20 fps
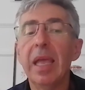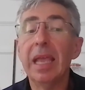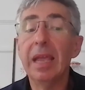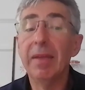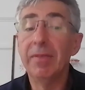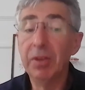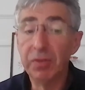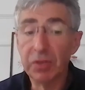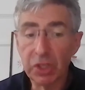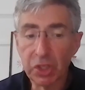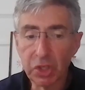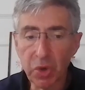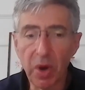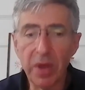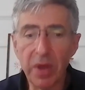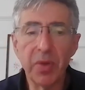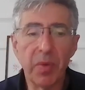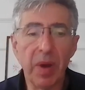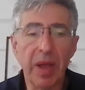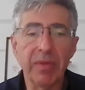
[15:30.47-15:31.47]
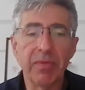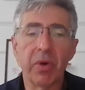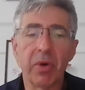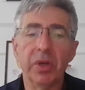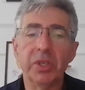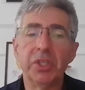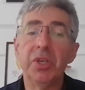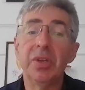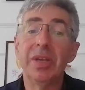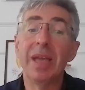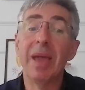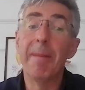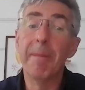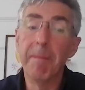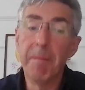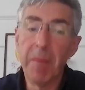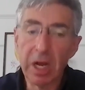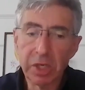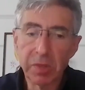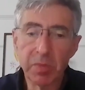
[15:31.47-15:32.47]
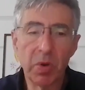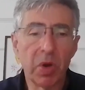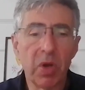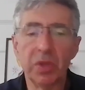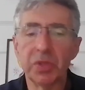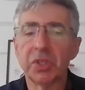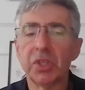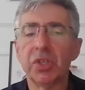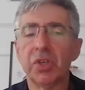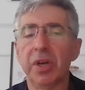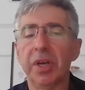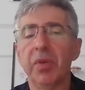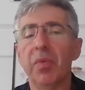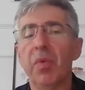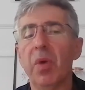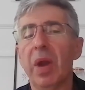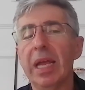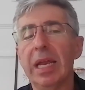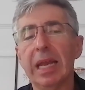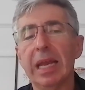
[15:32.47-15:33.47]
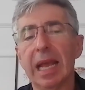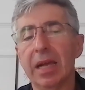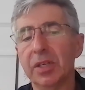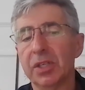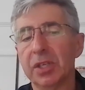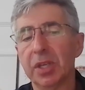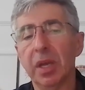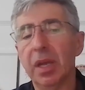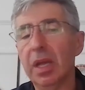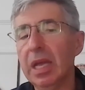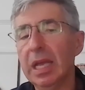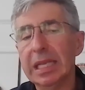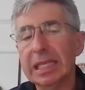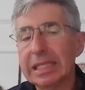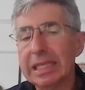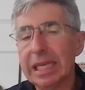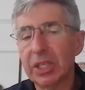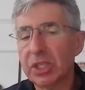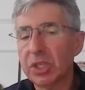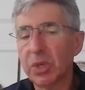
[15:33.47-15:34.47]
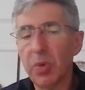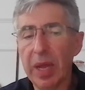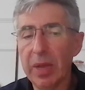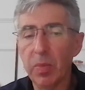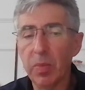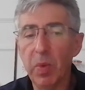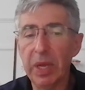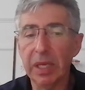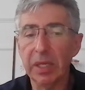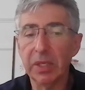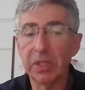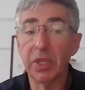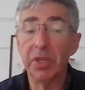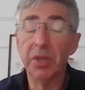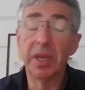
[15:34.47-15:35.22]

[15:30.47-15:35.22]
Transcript: If you destroy the rainforest, you get much more concentrated rain down to 6 to 8 weeks.